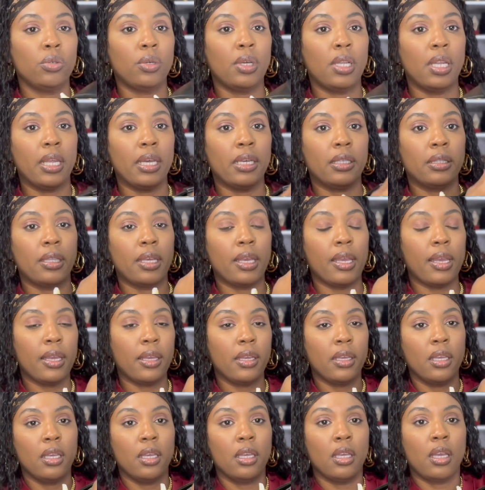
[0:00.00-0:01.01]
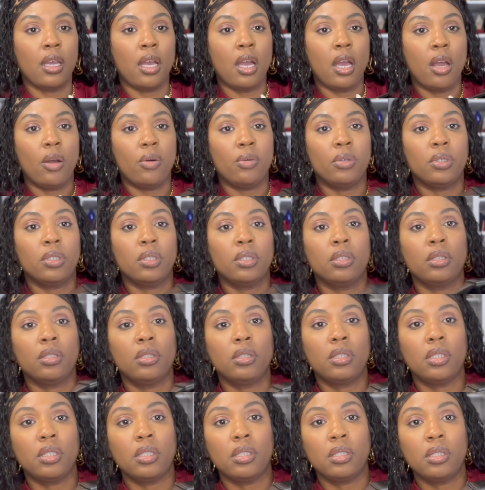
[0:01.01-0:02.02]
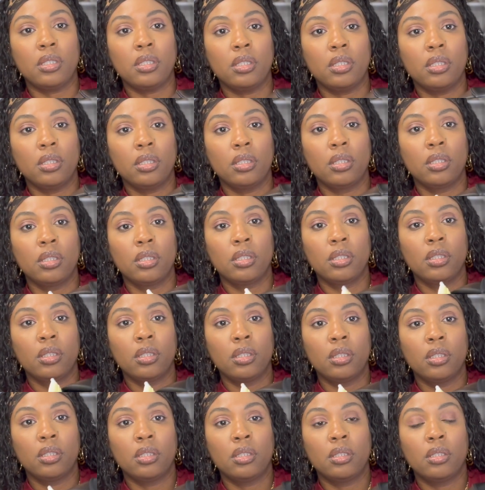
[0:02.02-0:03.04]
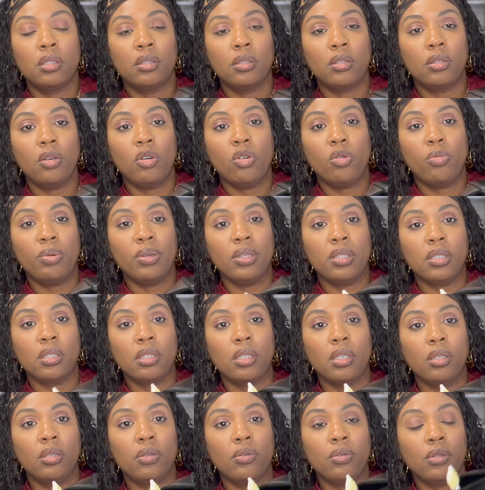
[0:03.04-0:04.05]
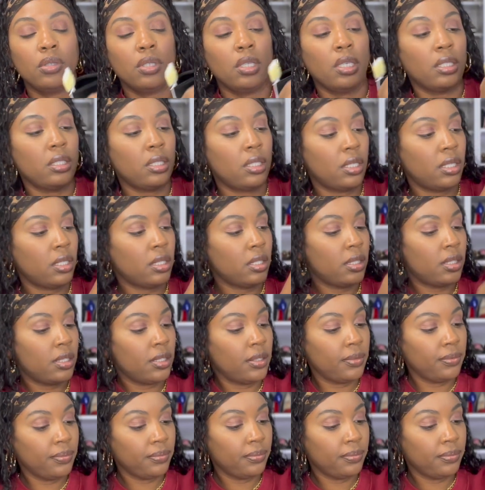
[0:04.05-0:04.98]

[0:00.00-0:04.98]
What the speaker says: I like that, how it just opens and closes like this.